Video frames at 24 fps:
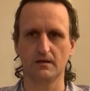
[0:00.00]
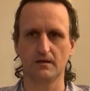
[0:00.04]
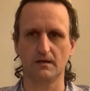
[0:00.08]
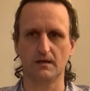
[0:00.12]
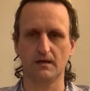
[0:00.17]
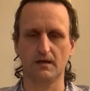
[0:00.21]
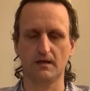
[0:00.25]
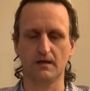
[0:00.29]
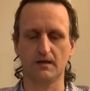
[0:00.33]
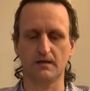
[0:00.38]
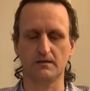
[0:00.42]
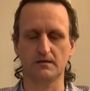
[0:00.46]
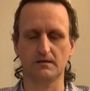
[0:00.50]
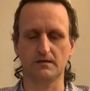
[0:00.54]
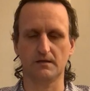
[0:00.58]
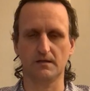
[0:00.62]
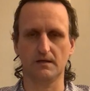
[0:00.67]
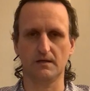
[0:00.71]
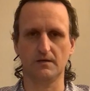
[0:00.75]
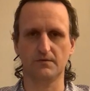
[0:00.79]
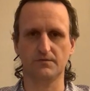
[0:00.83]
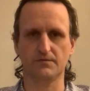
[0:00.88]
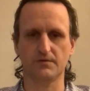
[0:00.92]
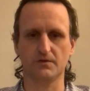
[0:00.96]
And
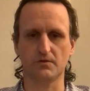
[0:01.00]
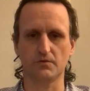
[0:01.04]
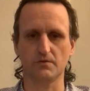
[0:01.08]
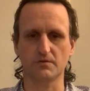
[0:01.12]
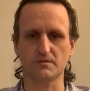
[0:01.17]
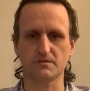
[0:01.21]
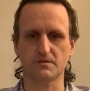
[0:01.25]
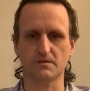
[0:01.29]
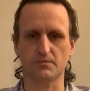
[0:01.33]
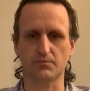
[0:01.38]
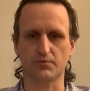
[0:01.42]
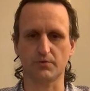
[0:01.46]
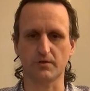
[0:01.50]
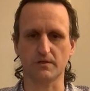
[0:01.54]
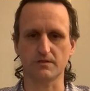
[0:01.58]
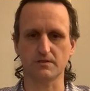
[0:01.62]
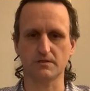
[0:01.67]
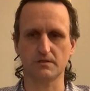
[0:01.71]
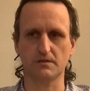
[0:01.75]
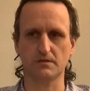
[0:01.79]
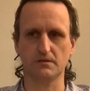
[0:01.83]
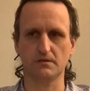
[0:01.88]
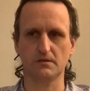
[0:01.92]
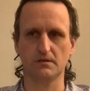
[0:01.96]
if there is
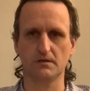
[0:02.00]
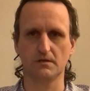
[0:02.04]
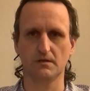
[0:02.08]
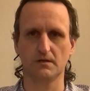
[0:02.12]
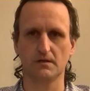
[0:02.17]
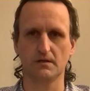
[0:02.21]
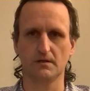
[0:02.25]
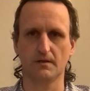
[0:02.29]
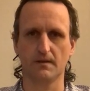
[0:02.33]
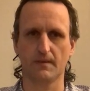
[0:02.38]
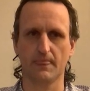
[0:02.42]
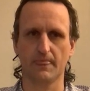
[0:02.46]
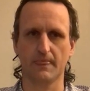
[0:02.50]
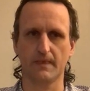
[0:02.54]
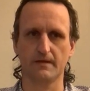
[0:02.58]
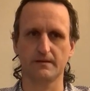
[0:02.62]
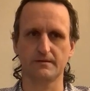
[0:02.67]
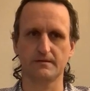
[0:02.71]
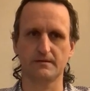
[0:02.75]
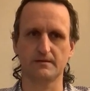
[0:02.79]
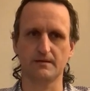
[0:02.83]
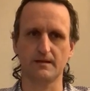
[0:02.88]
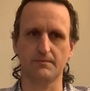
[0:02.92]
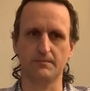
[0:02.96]
depression,
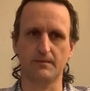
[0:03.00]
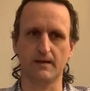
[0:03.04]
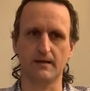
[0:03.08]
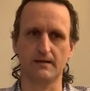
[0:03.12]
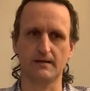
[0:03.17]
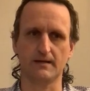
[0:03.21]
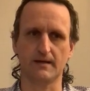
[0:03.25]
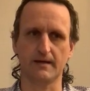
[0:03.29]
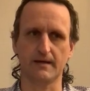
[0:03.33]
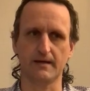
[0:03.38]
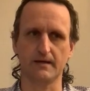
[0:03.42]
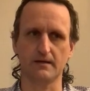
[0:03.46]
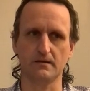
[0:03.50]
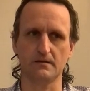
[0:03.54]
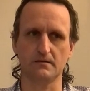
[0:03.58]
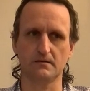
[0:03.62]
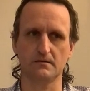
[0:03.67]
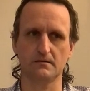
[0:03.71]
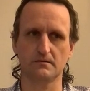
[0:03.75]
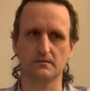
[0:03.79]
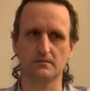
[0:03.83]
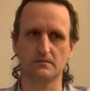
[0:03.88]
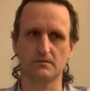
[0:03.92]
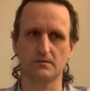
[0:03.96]
then they may not
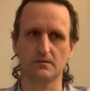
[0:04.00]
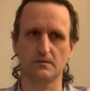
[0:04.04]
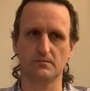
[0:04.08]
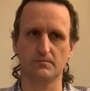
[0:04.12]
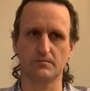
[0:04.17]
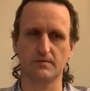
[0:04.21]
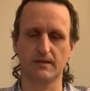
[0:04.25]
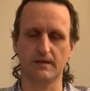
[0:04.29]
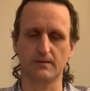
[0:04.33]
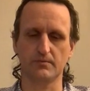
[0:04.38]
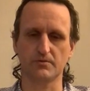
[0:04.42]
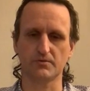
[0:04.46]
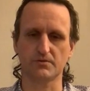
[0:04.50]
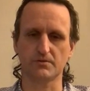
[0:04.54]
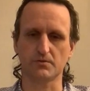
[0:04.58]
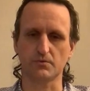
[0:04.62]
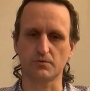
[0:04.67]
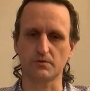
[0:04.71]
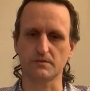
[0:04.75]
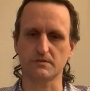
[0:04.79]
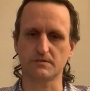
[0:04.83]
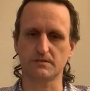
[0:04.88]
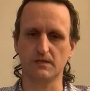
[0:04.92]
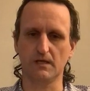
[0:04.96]
be able to
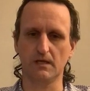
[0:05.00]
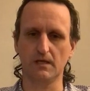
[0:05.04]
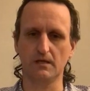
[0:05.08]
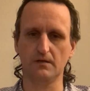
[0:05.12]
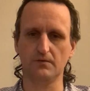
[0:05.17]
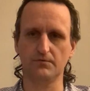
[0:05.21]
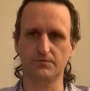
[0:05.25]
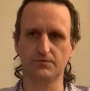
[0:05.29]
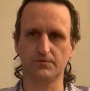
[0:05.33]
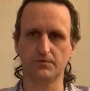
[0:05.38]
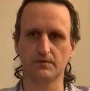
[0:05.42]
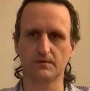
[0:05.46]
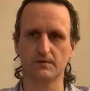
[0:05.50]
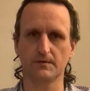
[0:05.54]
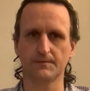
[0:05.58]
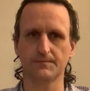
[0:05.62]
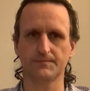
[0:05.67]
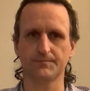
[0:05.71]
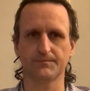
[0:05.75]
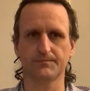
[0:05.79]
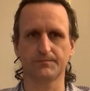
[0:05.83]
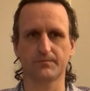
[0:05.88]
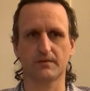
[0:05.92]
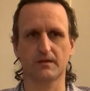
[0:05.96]
receive
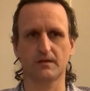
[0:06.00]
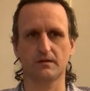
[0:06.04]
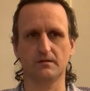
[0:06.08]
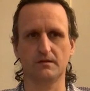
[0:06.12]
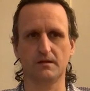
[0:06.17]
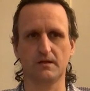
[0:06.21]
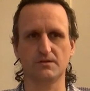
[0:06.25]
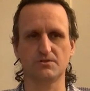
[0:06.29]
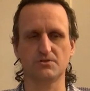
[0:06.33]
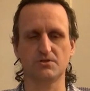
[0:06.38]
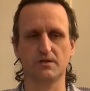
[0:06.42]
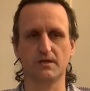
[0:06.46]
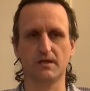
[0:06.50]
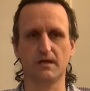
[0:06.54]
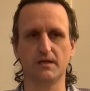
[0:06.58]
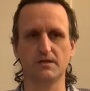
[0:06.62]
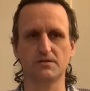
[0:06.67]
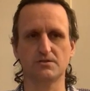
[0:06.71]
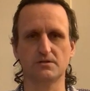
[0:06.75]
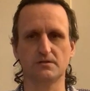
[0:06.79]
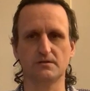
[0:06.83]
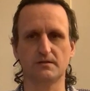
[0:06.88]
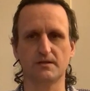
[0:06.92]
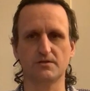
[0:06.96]
the
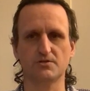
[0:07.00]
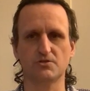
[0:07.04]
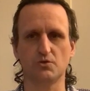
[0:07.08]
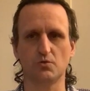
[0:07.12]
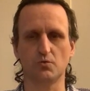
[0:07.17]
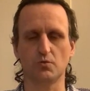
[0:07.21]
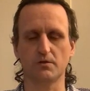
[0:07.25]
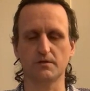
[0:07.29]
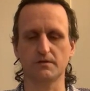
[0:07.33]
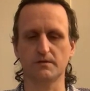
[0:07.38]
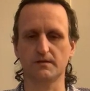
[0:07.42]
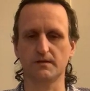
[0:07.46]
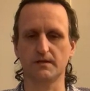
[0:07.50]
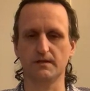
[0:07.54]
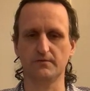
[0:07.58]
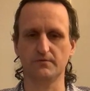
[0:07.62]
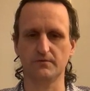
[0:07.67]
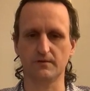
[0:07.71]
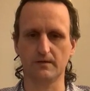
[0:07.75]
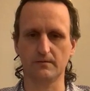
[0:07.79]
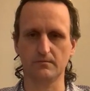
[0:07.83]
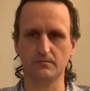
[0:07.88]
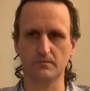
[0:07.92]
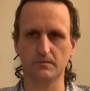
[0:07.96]
education that you want to give
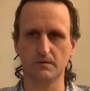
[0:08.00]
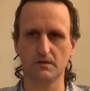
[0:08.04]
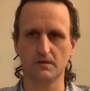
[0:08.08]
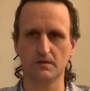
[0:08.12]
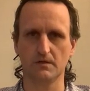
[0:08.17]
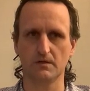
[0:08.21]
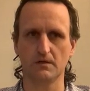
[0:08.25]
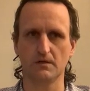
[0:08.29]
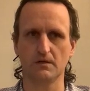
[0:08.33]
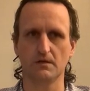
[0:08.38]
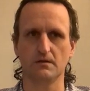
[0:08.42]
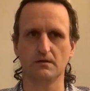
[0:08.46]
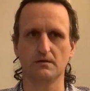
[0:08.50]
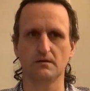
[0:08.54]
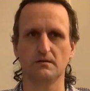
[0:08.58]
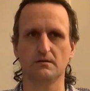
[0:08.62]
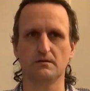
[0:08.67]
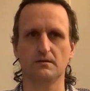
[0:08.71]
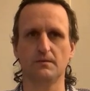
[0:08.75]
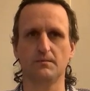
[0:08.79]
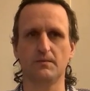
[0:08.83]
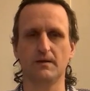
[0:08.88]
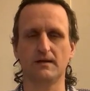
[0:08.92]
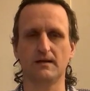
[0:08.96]
them.
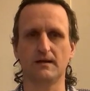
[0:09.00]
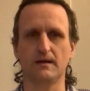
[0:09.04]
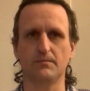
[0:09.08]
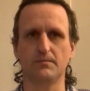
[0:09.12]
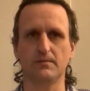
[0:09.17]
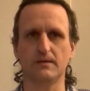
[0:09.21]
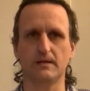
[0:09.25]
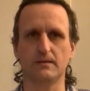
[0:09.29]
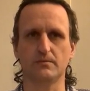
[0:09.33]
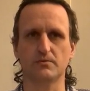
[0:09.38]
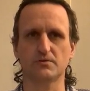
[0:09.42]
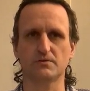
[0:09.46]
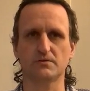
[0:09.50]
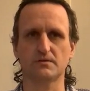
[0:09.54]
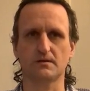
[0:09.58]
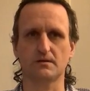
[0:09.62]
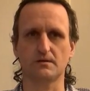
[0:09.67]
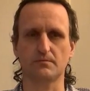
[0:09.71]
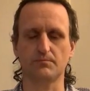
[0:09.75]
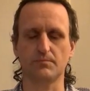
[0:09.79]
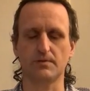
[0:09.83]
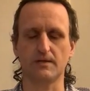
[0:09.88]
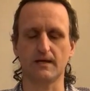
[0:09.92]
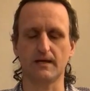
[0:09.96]
They may not be able to
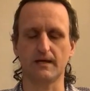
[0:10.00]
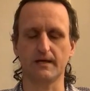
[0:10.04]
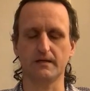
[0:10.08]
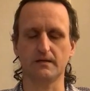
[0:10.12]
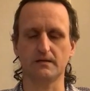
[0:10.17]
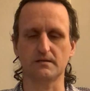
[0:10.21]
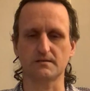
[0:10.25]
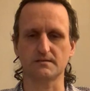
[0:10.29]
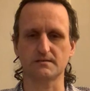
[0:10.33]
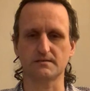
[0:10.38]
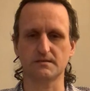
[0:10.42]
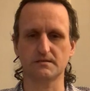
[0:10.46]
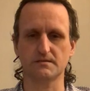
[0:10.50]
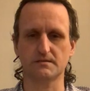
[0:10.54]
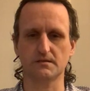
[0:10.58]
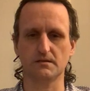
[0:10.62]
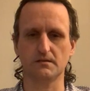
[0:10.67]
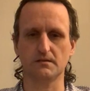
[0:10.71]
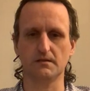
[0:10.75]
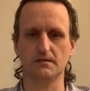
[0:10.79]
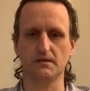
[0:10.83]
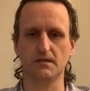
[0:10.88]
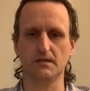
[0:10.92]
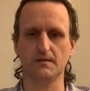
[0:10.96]
comply
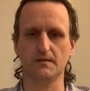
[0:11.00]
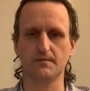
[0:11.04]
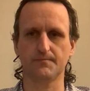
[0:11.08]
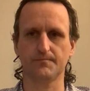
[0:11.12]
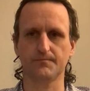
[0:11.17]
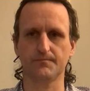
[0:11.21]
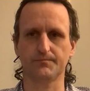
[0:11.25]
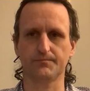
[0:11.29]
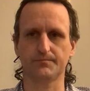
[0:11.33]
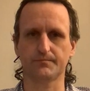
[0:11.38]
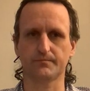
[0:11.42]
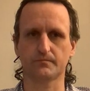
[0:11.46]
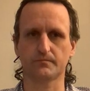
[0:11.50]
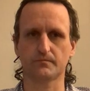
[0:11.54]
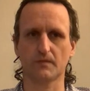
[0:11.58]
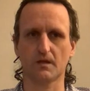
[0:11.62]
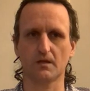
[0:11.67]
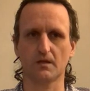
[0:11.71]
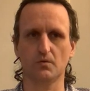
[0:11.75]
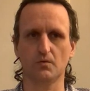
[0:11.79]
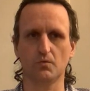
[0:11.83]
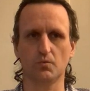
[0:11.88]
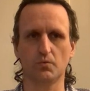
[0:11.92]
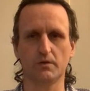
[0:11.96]
consistently
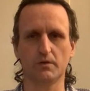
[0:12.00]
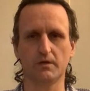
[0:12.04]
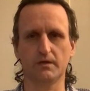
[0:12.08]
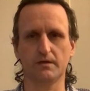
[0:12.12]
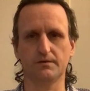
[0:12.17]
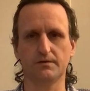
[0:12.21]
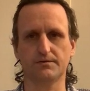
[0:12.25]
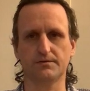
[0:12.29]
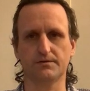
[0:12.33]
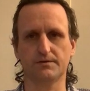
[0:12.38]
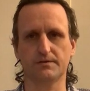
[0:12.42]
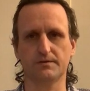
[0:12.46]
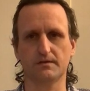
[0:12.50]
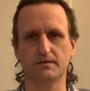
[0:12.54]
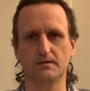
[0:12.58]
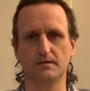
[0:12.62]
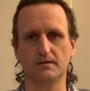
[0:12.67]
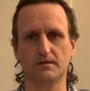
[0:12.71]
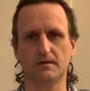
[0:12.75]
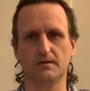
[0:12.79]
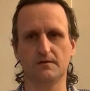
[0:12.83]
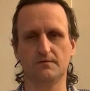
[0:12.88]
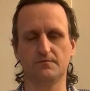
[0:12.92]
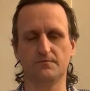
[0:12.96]
with
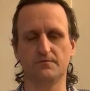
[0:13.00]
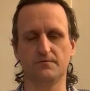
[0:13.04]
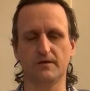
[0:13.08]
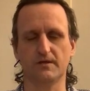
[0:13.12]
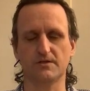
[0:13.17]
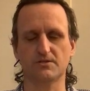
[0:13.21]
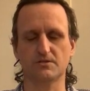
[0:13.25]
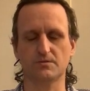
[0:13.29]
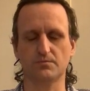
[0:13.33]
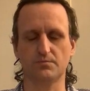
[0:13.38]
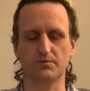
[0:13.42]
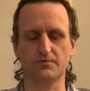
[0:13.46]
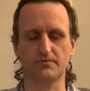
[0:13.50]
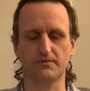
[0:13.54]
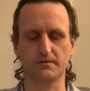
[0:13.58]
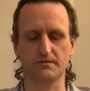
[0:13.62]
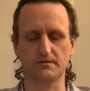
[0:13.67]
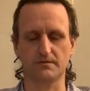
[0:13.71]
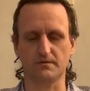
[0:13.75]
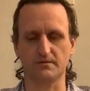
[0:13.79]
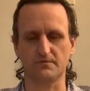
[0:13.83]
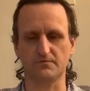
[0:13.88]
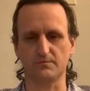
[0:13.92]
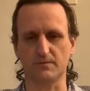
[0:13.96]
infection
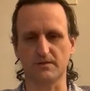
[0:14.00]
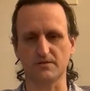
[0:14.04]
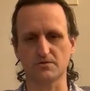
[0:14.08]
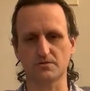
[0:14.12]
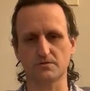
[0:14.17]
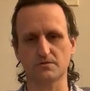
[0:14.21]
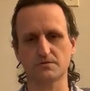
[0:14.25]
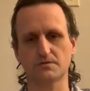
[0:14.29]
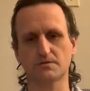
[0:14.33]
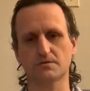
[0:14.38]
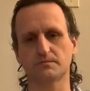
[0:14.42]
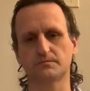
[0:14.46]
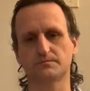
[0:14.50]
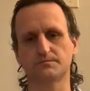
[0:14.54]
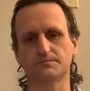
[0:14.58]
preventative measures.